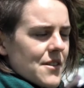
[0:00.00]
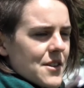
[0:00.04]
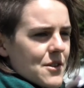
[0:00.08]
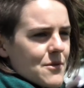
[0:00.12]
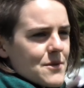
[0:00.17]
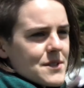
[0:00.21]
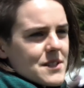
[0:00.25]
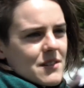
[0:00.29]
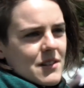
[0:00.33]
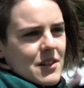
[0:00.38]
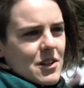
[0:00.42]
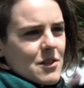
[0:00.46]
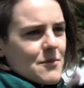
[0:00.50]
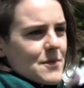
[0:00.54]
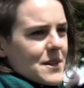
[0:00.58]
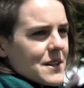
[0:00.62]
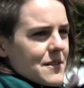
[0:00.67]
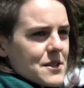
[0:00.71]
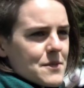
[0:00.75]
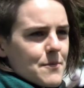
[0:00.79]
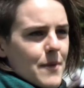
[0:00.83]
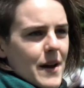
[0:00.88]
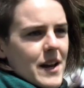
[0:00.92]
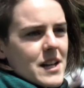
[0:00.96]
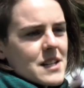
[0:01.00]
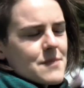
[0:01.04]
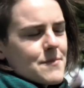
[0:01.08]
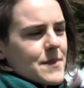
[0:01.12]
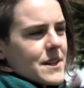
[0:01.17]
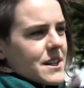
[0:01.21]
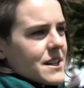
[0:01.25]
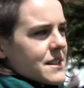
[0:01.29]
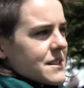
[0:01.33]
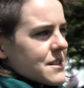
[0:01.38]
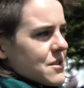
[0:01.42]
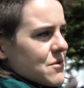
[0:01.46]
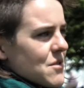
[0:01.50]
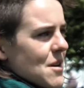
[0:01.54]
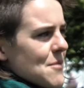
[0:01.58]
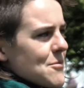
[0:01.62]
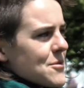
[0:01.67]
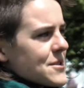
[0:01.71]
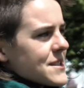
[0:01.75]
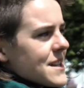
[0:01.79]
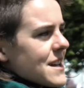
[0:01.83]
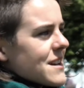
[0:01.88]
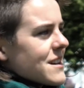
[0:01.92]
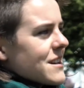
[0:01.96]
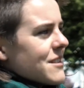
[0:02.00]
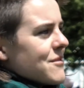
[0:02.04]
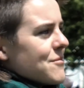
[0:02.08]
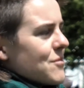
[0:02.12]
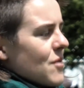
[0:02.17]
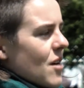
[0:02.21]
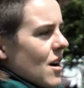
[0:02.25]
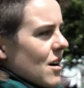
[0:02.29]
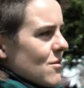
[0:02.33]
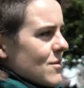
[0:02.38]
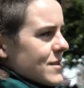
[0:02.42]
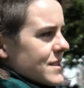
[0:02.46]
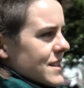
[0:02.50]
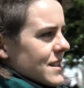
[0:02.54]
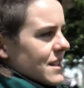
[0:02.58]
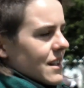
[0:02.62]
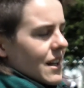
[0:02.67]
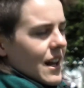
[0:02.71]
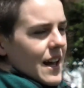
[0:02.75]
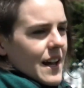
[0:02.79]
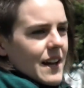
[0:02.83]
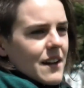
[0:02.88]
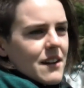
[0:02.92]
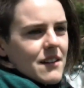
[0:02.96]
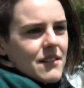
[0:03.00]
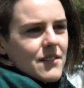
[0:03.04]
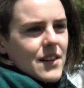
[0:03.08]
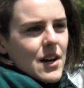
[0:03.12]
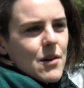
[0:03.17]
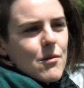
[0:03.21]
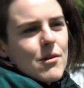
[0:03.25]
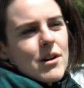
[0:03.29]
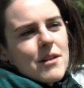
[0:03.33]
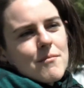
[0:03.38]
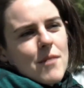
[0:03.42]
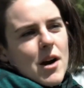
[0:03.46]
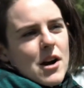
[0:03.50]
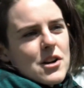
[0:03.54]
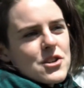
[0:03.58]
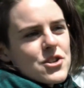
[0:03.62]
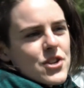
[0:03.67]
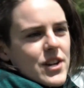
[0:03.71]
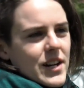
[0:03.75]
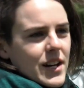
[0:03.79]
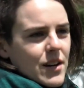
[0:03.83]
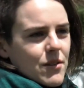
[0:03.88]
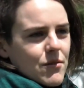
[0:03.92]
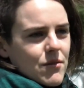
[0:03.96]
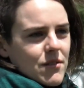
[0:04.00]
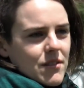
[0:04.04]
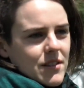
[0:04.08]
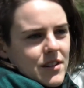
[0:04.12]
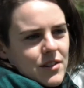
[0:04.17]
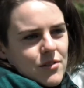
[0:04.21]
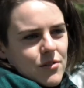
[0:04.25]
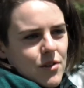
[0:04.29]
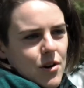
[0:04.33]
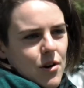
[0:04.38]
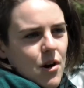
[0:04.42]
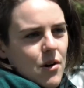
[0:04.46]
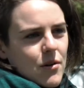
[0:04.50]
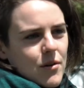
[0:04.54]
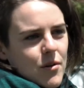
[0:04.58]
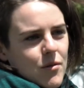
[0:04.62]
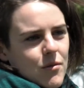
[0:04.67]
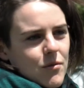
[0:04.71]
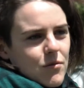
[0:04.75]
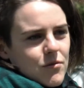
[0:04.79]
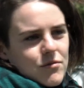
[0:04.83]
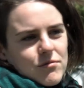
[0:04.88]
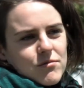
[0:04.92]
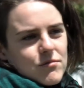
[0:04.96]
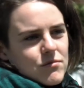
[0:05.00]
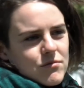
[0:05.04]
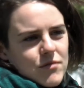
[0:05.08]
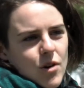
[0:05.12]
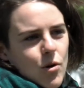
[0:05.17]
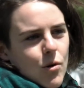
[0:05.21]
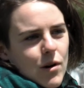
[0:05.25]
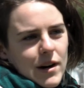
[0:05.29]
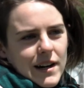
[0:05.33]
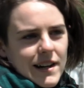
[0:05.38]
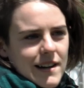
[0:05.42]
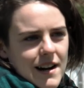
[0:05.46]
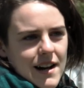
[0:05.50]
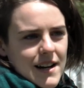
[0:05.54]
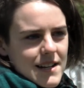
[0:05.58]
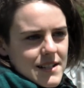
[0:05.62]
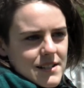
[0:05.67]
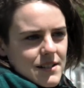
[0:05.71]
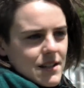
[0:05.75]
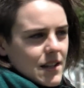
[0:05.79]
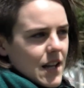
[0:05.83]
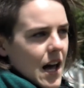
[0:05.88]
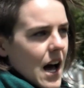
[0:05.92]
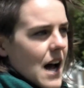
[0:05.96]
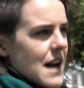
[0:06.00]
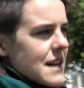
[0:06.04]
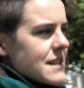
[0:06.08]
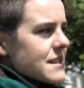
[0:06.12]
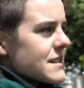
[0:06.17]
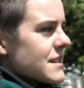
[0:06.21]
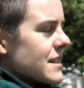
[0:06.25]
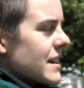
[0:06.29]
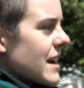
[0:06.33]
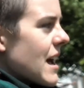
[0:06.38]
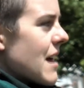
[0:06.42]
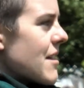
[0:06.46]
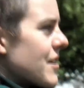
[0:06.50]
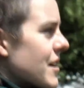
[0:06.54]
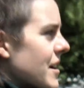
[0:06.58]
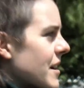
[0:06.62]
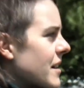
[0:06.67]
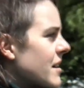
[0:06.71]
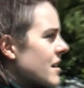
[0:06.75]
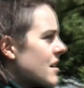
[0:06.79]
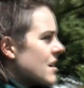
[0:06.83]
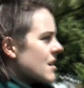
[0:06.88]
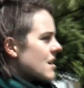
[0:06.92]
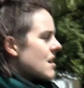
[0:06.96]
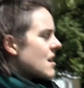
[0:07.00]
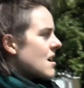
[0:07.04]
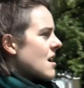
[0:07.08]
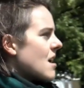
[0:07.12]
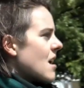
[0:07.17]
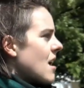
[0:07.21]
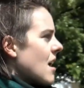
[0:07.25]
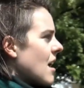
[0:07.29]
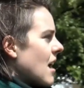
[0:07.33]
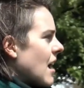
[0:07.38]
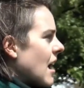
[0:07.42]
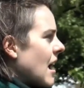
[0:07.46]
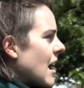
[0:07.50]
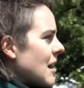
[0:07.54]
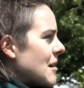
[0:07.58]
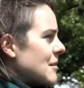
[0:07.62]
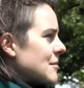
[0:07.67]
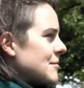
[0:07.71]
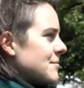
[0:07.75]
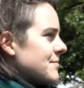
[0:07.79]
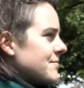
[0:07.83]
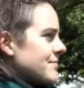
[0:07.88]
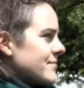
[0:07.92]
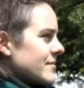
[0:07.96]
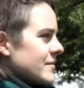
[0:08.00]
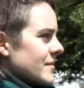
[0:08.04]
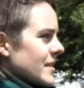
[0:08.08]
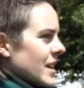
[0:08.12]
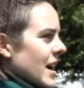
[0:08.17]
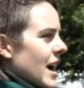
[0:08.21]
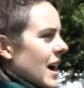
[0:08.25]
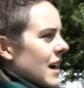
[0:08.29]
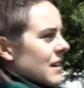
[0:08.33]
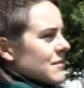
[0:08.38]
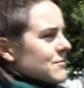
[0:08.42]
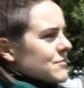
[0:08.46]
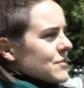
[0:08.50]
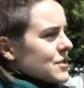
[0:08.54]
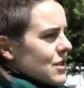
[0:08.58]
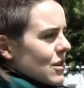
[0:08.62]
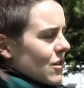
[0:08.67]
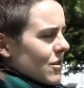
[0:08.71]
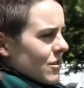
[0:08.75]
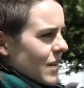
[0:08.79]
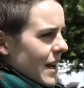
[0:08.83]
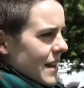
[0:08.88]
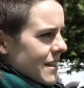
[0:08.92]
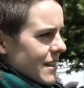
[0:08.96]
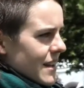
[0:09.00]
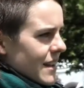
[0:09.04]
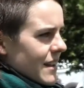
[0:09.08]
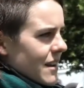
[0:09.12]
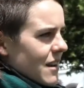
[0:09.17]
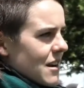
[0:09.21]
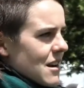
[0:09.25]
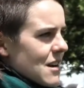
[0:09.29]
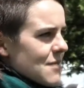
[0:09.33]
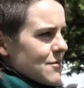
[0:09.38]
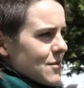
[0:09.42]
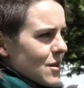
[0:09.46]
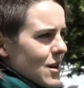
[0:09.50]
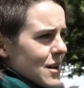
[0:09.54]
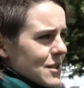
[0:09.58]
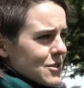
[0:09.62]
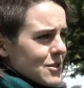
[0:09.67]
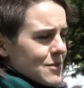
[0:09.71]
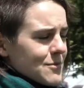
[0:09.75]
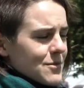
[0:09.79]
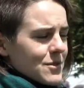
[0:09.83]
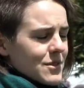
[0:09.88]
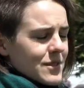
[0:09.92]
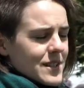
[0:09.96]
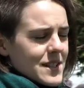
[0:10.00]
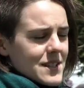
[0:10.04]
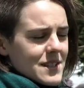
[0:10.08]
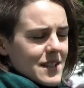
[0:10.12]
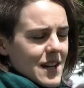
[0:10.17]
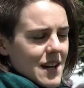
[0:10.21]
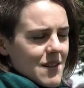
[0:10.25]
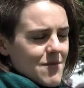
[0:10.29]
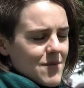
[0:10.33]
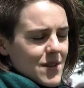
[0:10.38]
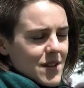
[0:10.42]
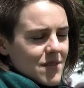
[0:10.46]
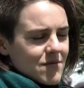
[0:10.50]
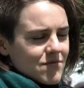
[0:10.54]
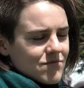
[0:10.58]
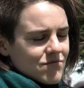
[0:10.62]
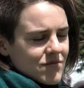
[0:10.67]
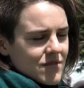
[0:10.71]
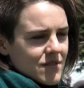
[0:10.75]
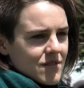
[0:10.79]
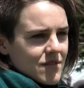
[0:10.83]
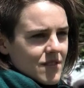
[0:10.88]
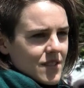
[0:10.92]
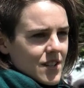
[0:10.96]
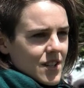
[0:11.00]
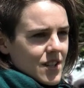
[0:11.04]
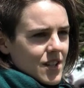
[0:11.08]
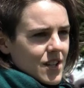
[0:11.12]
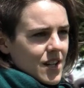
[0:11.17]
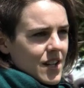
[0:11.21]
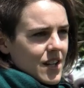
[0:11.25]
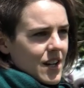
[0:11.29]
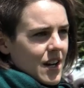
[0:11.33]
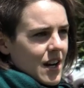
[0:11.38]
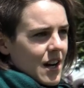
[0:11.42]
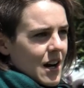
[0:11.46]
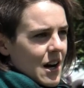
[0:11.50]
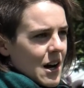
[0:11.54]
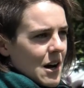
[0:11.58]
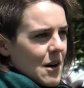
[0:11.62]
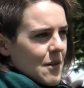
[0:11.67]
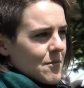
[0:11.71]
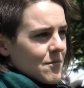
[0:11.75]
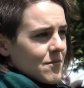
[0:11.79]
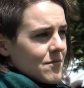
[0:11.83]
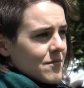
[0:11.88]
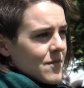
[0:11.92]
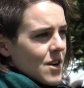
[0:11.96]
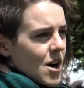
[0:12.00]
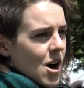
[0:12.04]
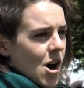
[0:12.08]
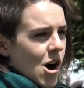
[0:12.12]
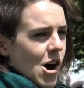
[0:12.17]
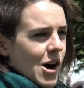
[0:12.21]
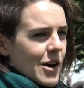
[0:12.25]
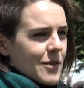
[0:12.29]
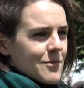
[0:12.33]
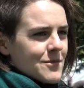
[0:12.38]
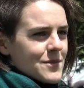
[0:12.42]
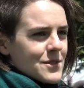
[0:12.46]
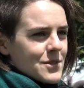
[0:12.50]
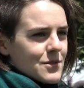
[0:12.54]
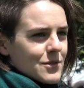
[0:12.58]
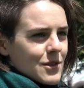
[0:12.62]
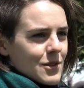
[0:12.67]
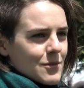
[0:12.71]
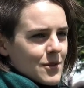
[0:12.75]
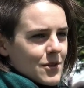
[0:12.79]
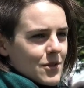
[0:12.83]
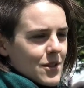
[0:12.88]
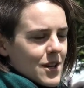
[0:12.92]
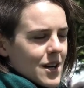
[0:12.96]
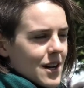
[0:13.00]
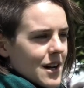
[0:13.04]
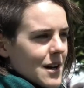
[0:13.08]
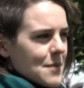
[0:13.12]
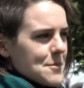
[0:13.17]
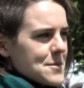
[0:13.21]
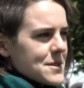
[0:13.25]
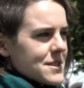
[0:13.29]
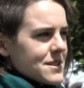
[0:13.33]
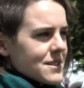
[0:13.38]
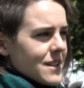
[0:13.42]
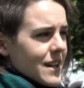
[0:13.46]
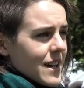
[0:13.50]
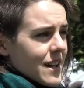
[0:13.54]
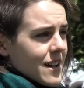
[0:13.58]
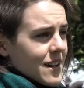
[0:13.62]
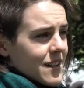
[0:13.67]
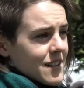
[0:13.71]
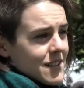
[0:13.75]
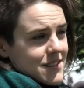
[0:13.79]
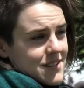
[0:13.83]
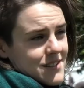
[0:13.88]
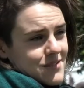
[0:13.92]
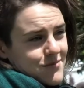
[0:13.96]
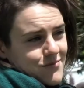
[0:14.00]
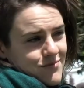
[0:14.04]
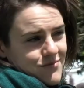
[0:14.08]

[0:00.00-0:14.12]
There was a little bit of space because the representative bloc they weren't marching in, organized lines together. So I think a couple hundred police came in, armed RoboCops, and